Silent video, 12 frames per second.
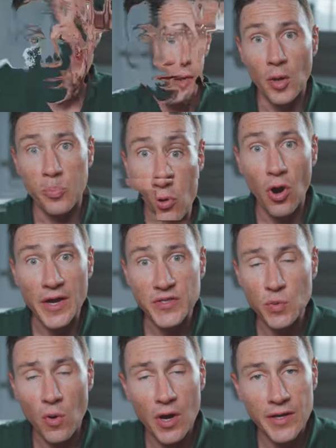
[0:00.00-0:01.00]
Now,
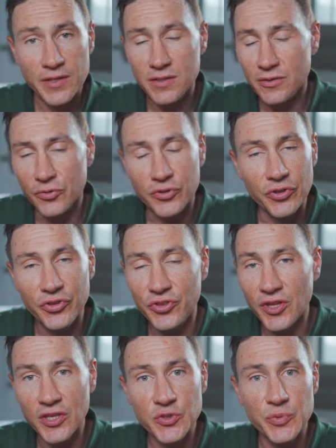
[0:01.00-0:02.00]
price-wise, look, the
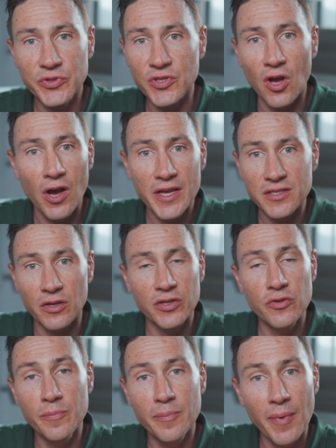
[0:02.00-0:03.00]
things with tires,
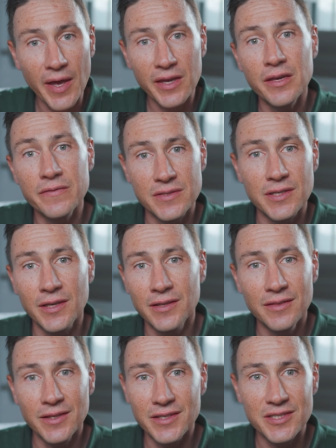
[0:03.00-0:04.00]
you may have
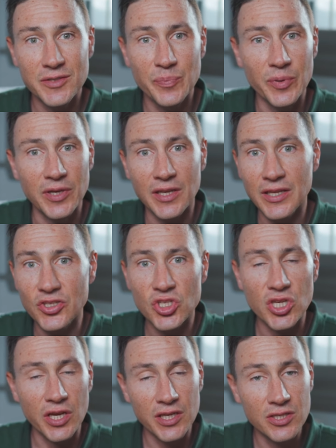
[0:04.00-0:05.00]
seen this, but it
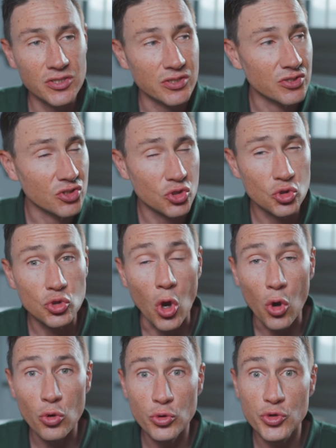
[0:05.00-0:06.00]
changes so